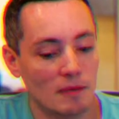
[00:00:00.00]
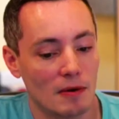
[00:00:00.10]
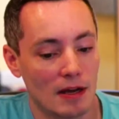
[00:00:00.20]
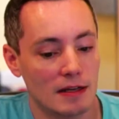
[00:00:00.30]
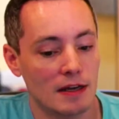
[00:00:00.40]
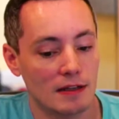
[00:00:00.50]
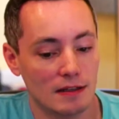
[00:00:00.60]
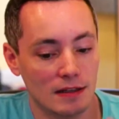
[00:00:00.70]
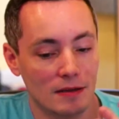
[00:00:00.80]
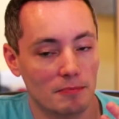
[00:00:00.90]
I got
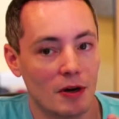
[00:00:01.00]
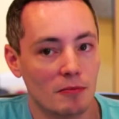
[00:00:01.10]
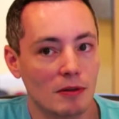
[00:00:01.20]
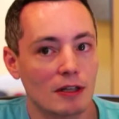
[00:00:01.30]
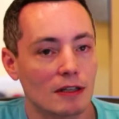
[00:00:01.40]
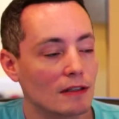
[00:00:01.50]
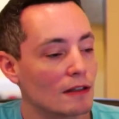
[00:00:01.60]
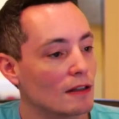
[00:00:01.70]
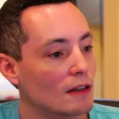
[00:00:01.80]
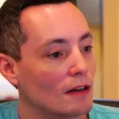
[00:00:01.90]
in a public
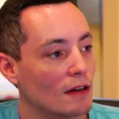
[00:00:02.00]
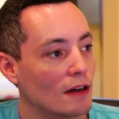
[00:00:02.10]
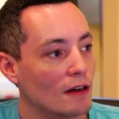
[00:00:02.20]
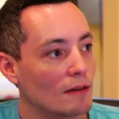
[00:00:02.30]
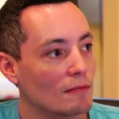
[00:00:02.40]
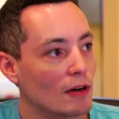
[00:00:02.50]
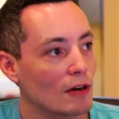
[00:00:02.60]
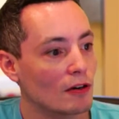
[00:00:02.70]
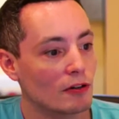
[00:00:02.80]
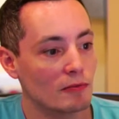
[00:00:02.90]

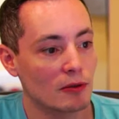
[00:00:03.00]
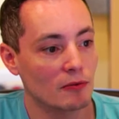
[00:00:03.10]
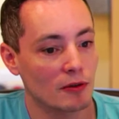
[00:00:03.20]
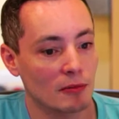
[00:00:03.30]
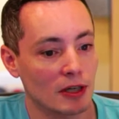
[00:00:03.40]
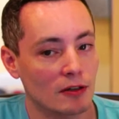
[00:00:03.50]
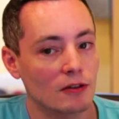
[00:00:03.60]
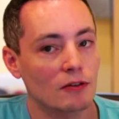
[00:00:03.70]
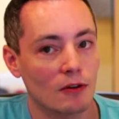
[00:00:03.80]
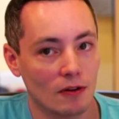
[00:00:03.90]
argument with my
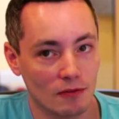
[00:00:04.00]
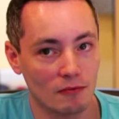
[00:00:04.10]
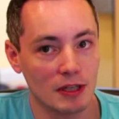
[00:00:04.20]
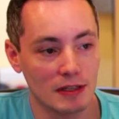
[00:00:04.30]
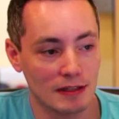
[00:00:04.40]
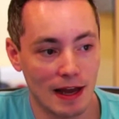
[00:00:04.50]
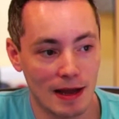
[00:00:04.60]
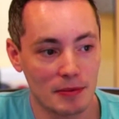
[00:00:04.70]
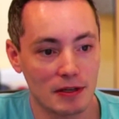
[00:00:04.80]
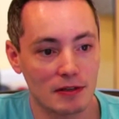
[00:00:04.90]
uncle when this
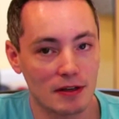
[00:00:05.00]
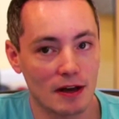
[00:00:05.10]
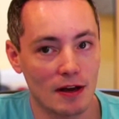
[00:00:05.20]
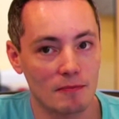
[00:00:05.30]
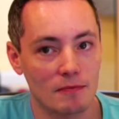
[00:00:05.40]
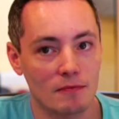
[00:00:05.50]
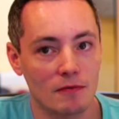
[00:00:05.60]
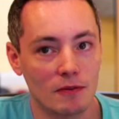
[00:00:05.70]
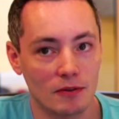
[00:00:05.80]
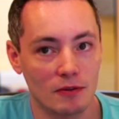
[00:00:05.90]
happened.
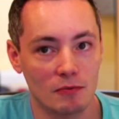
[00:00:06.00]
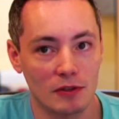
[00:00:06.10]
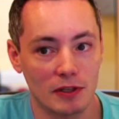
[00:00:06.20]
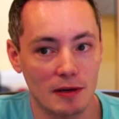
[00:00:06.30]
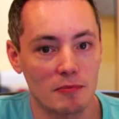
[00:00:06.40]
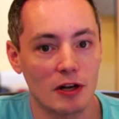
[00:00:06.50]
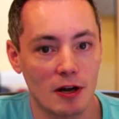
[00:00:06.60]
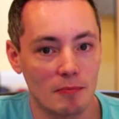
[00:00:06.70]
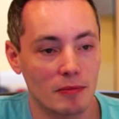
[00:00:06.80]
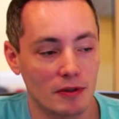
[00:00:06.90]
The one that I bring
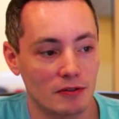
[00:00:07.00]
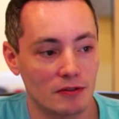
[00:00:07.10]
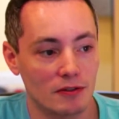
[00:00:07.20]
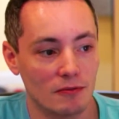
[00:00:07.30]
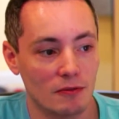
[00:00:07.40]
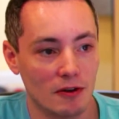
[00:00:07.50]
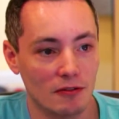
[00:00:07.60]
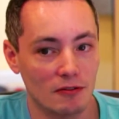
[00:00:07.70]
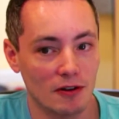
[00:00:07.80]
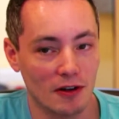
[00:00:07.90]
up and
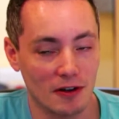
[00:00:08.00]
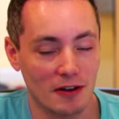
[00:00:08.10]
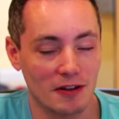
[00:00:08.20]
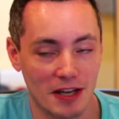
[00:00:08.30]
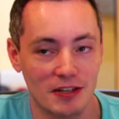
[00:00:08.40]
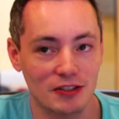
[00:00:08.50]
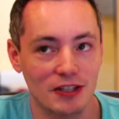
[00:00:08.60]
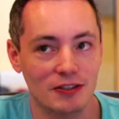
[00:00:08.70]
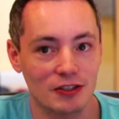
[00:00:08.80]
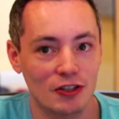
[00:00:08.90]
occasionally
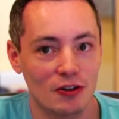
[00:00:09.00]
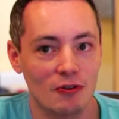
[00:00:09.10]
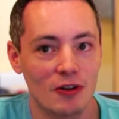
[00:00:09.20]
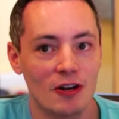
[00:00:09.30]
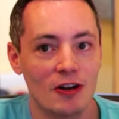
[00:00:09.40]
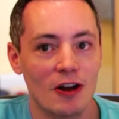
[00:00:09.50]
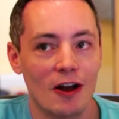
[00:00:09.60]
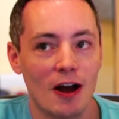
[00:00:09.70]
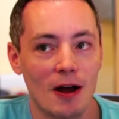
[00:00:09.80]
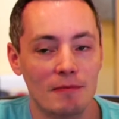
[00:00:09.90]
on the show.
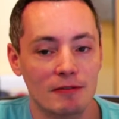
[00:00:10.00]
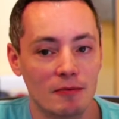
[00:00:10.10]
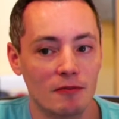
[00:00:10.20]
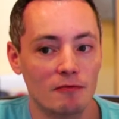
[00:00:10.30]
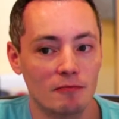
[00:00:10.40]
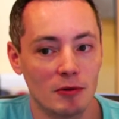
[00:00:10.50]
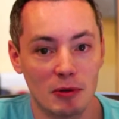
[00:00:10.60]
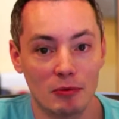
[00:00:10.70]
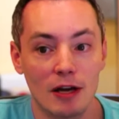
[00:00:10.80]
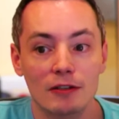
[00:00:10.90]
Some of the
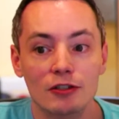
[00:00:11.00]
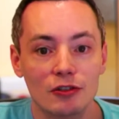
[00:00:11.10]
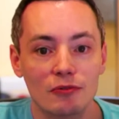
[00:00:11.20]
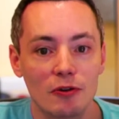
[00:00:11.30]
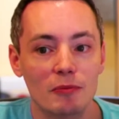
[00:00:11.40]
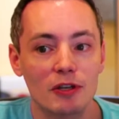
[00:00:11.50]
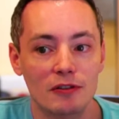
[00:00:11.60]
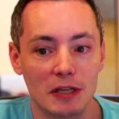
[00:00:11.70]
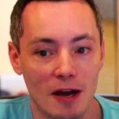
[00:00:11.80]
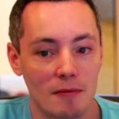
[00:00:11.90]
people on the show know because
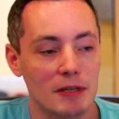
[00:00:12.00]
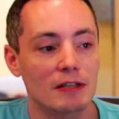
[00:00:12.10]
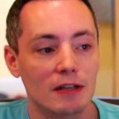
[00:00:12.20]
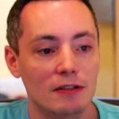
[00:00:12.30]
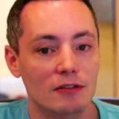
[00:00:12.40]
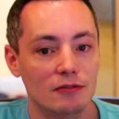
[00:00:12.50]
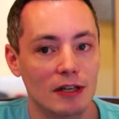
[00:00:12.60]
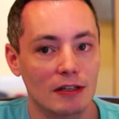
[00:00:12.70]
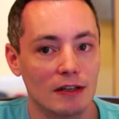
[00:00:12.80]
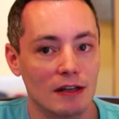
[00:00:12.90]
they commented on this
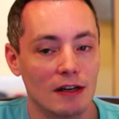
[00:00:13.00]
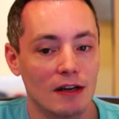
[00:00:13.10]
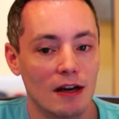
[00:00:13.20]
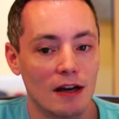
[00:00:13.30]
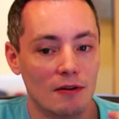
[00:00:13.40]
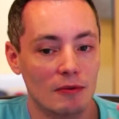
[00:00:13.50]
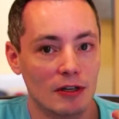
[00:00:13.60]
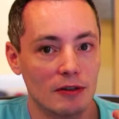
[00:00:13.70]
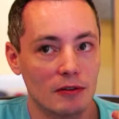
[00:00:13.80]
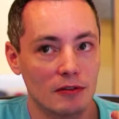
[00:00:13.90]
thread where
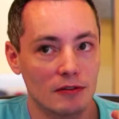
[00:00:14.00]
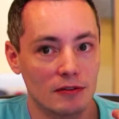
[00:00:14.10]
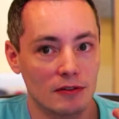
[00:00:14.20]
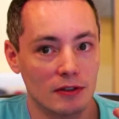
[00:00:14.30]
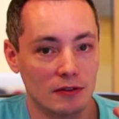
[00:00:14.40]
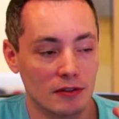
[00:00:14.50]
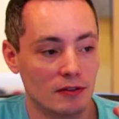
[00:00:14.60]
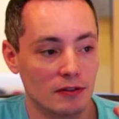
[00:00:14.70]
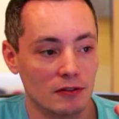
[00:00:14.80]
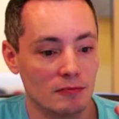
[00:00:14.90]
he was, he
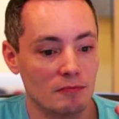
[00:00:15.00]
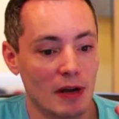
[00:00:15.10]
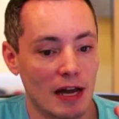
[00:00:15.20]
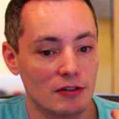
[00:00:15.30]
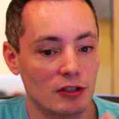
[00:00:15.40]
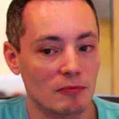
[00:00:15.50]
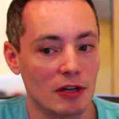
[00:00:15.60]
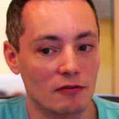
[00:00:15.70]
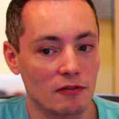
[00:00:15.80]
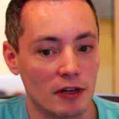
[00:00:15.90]
started just bashing
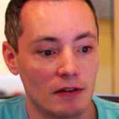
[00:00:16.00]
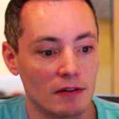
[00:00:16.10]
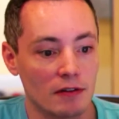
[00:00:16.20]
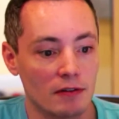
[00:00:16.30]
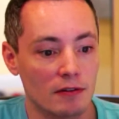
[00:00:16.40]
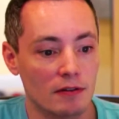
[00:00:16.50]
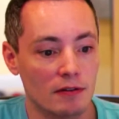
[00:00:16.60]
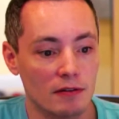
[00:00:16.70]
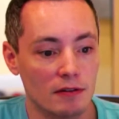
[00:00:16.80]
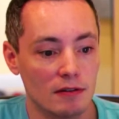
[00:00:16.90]
my friends and
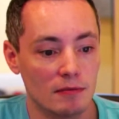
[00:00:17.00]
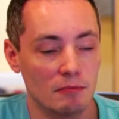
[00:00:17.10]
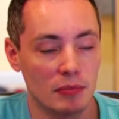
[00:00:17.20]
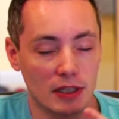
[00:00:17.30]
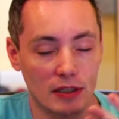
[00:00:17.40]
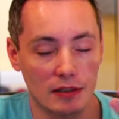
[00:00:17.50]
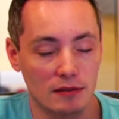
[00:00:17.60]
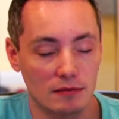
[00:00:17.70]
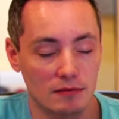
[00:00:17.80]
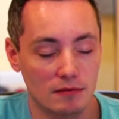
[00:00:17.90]
being
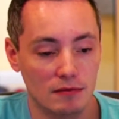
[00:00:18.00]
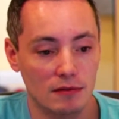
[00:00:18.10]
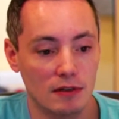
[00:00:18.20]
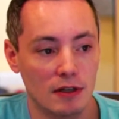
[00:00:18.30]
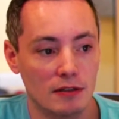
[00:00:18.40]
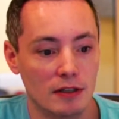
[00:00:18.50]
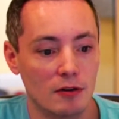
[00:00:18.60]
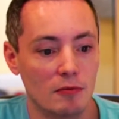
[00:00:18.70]
a terrible